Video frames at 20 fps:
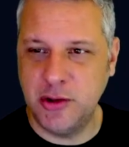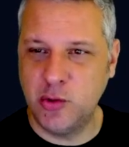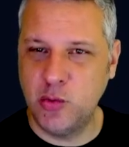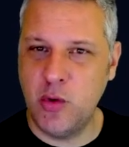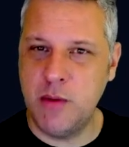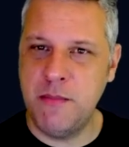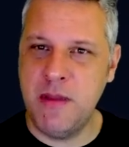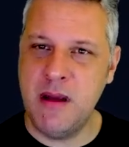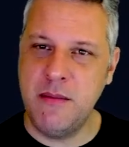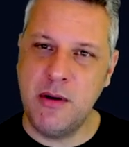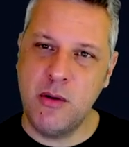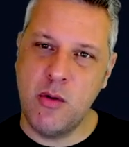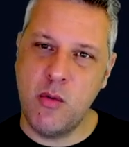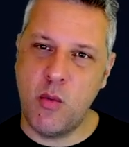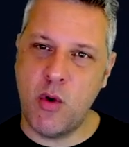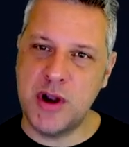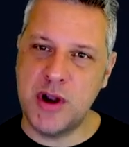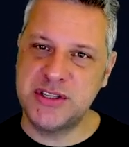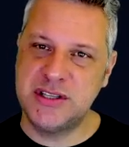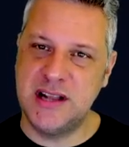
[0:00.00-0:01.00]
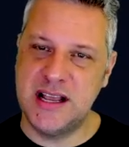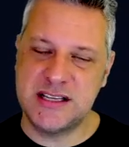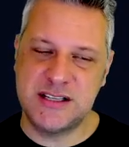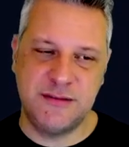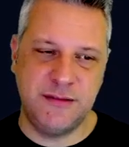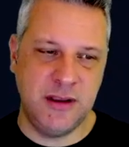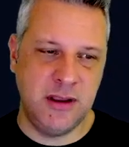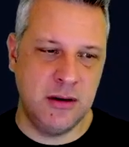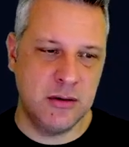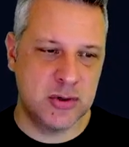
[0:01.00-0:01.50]
Remember we watched the last
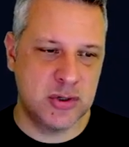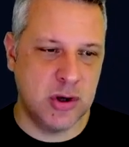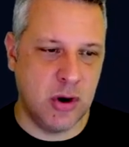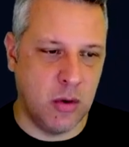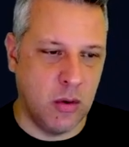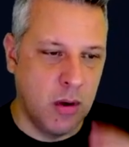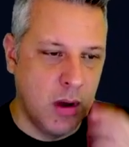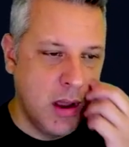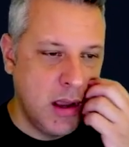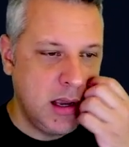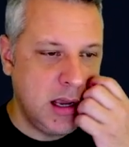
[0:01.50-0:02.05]
video, so